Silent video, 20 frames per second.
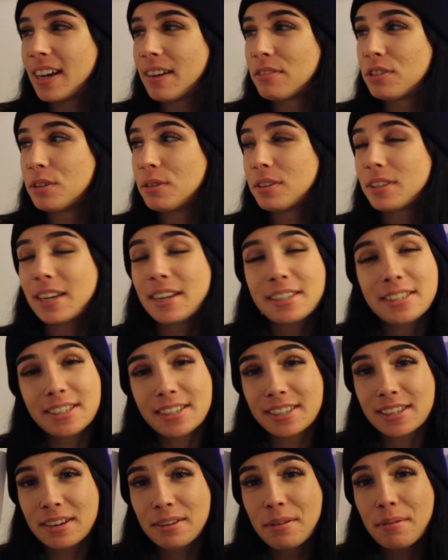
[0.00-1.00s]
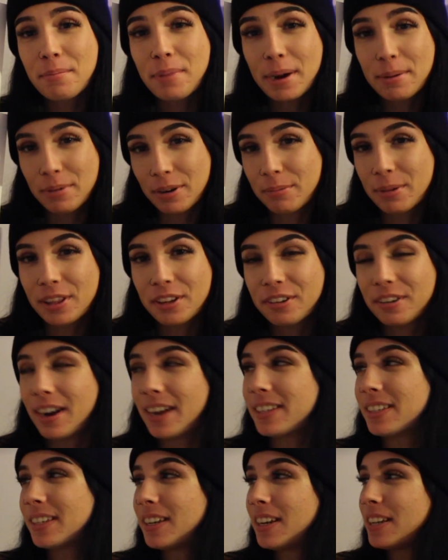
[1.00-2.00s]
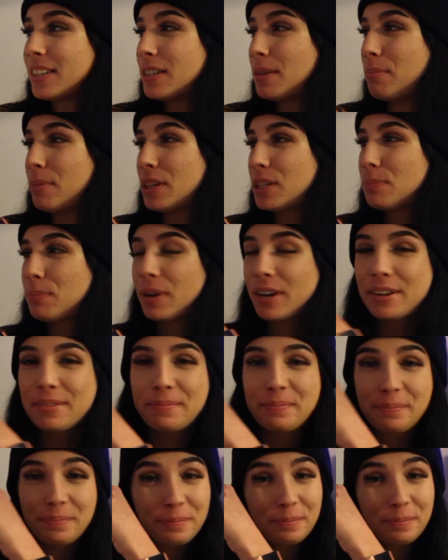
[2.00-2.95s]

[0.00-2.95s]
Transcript: I have Suicide Season by Bring Me the Horizon. It's a misprint.